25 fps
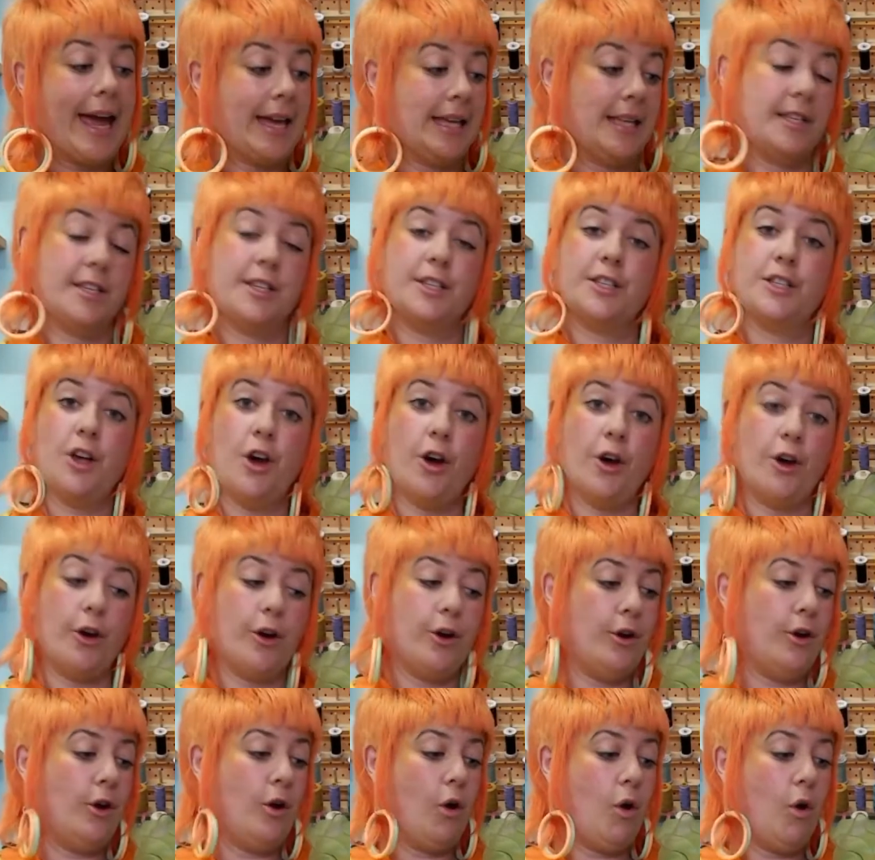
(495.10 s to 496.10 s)

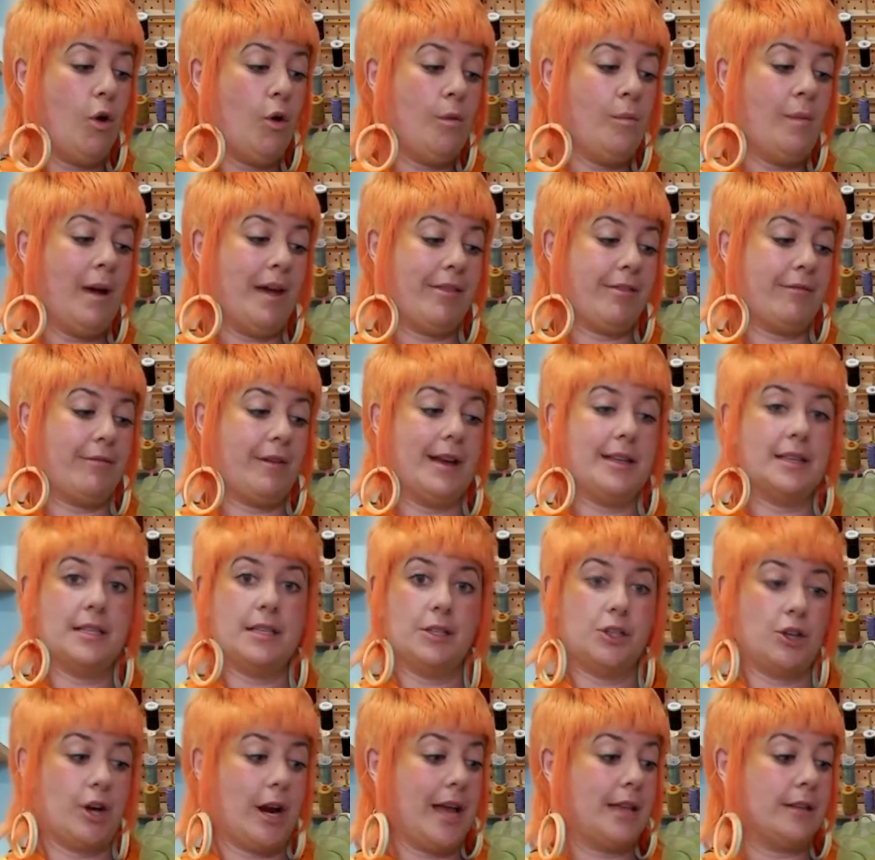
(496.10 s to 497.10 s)
so all my threads are
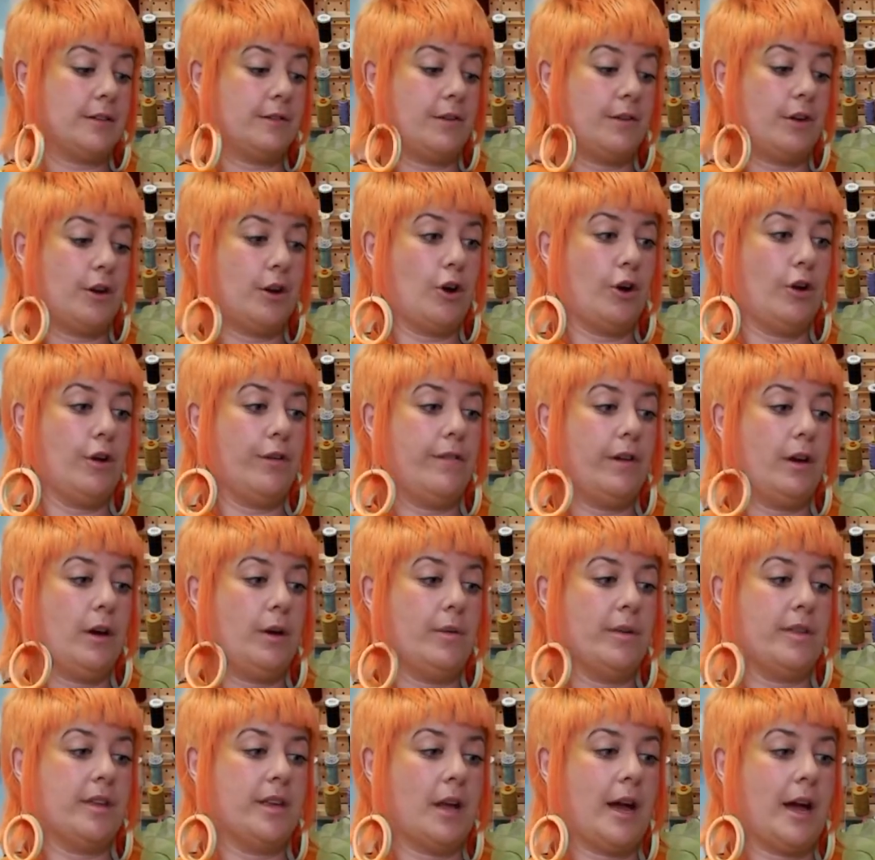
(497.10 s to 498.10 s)
transferred over
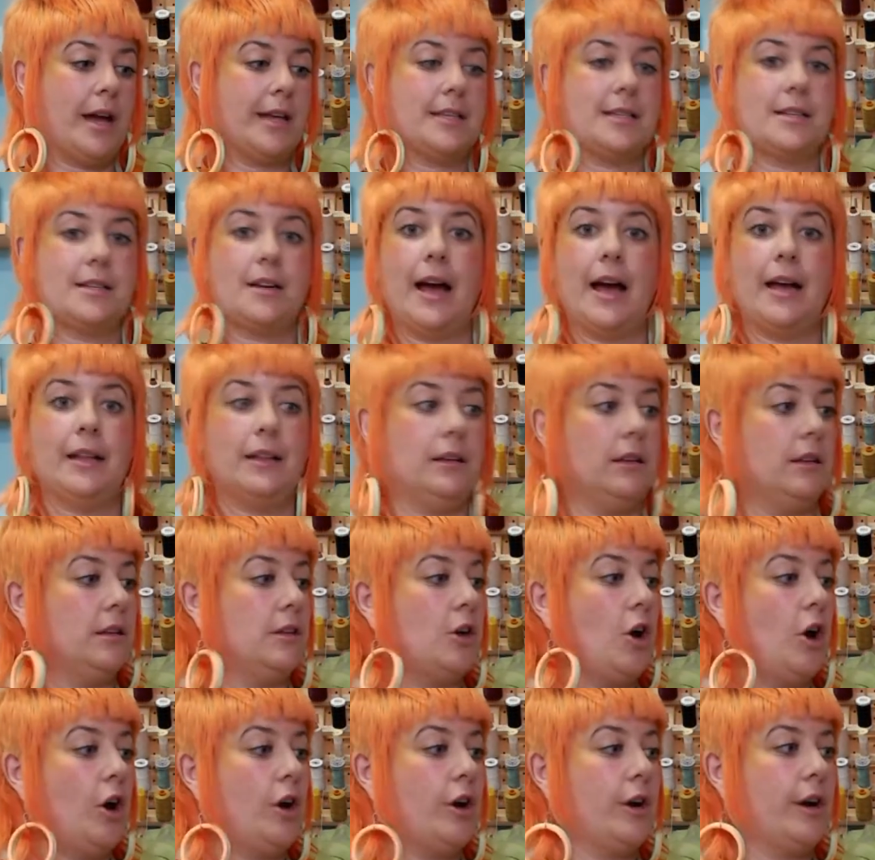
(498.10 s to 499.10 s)
with a nice tight little
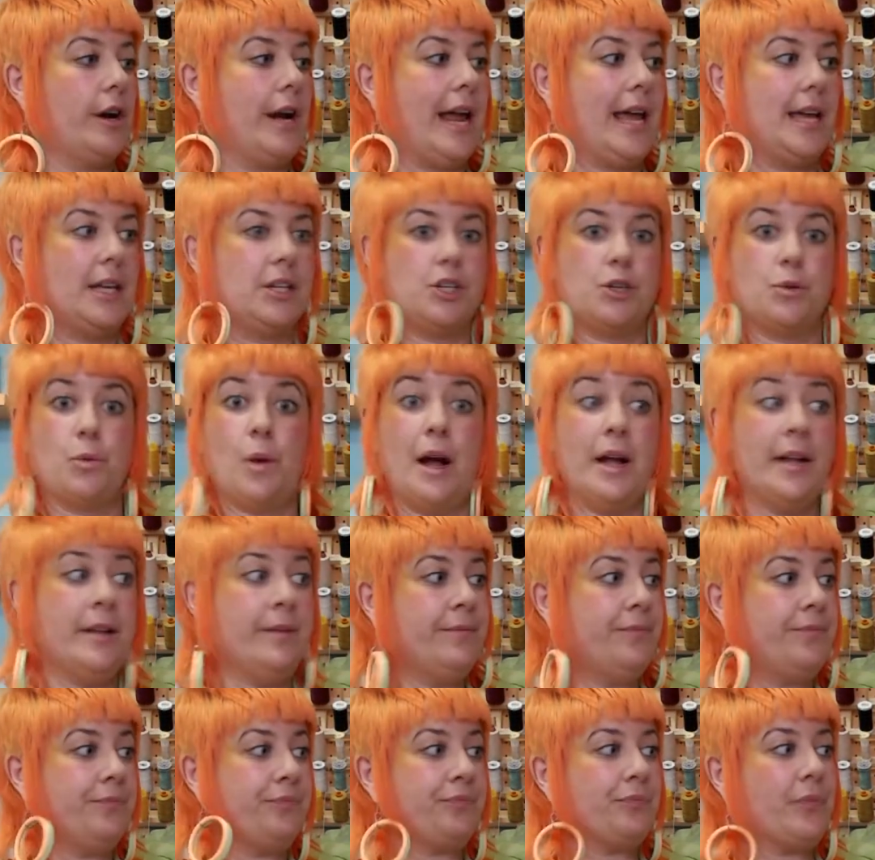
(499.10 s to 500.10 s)
knot on each one.
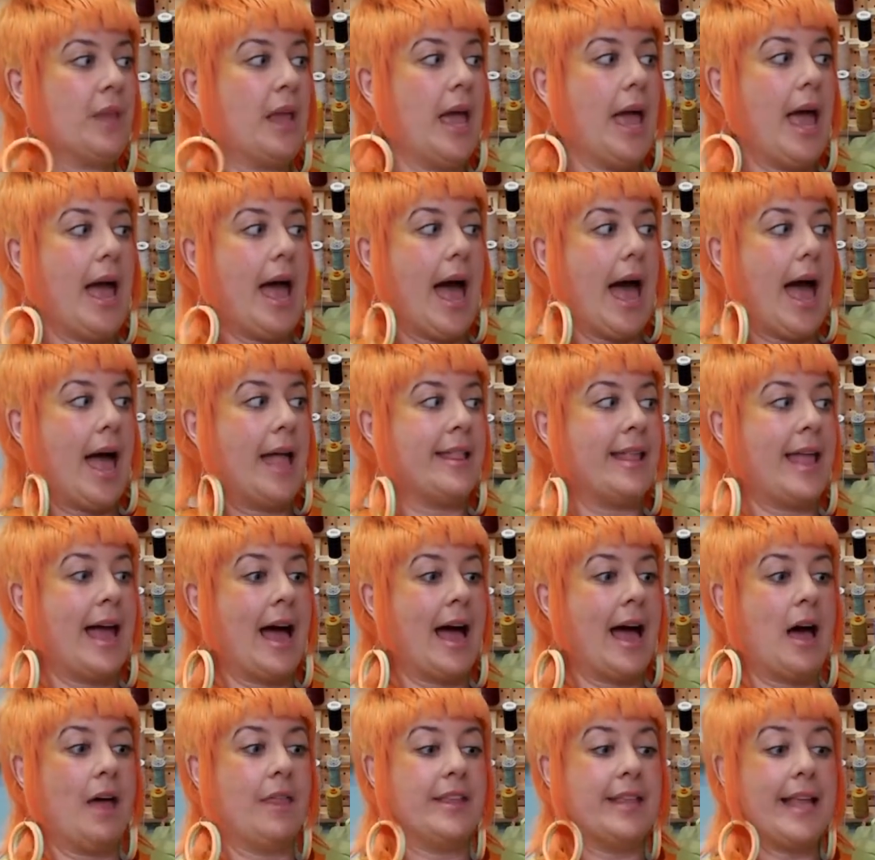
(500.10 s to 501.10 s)
And
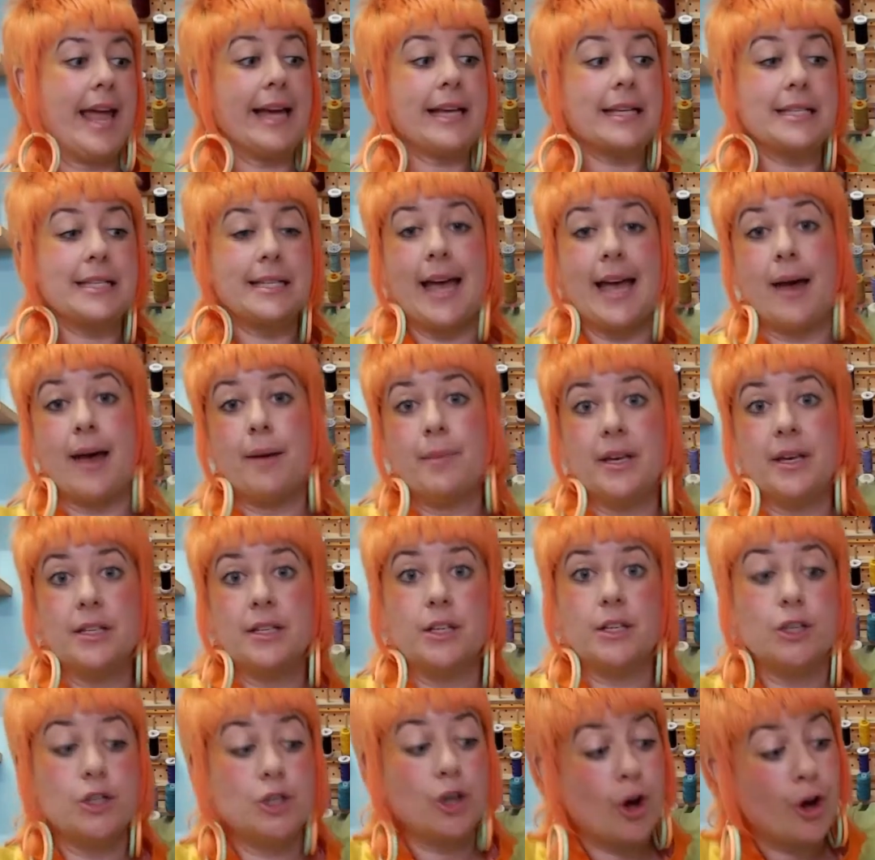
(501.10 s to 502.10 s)
now the next step is
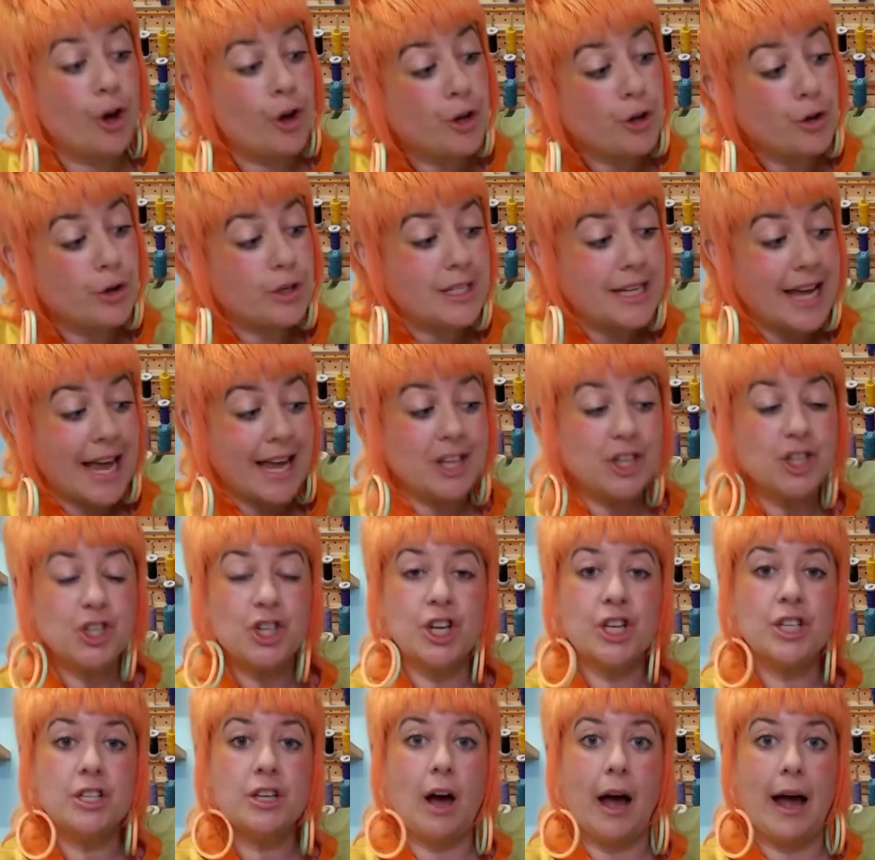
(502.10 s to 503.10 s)
to turn your
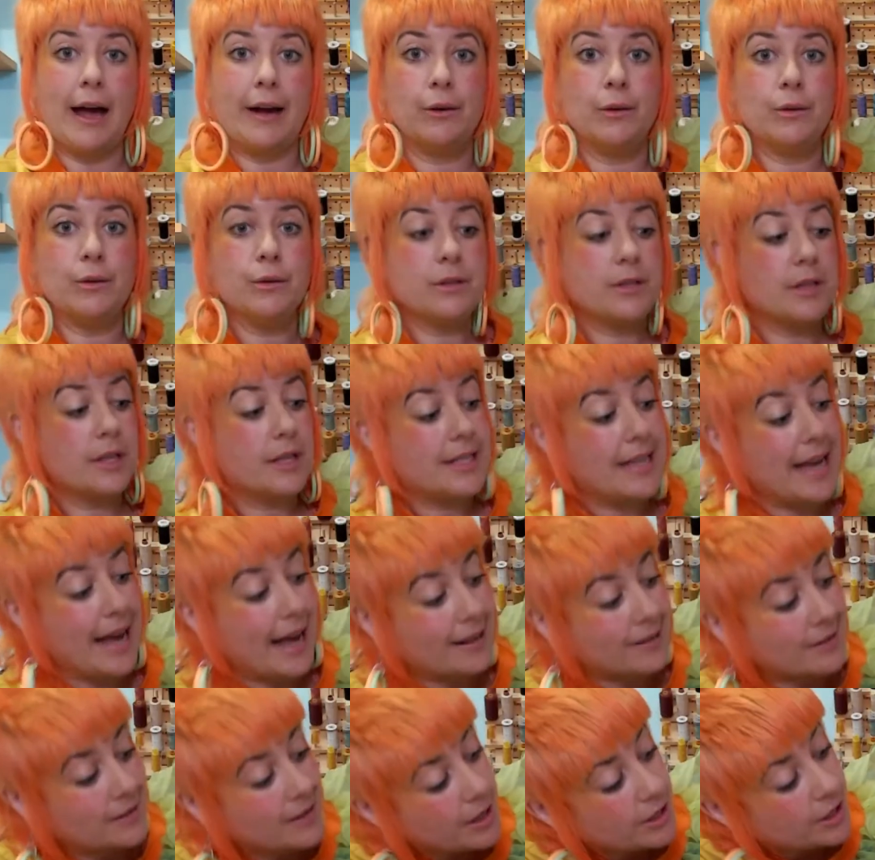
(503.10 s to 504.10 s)
tension dials
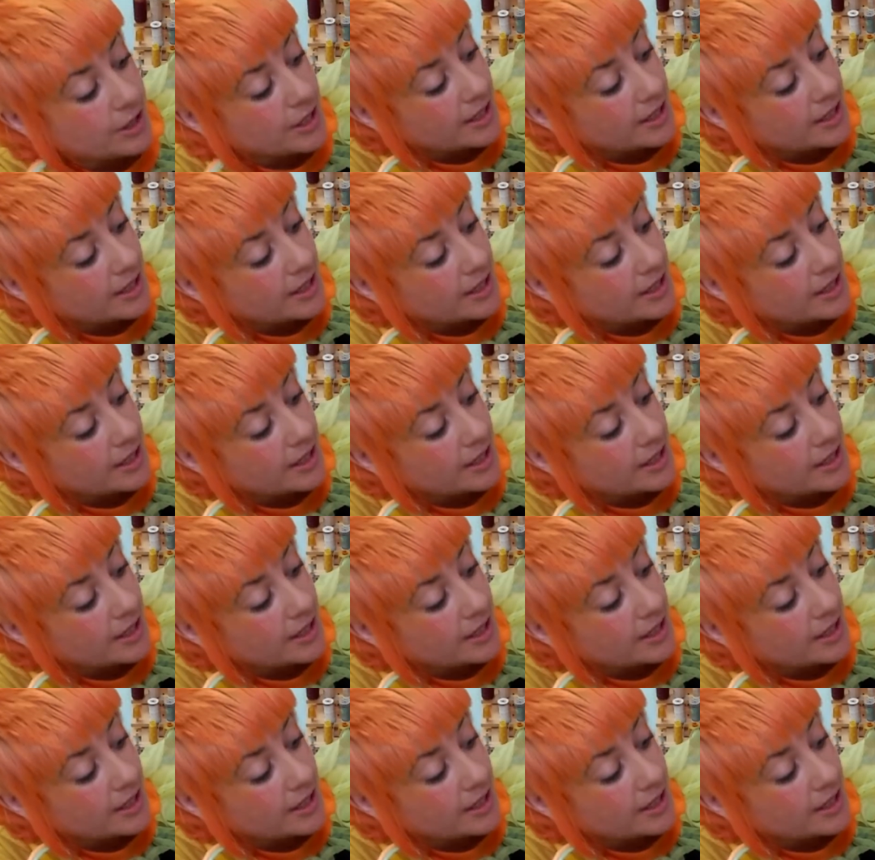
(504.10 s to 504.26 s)
down to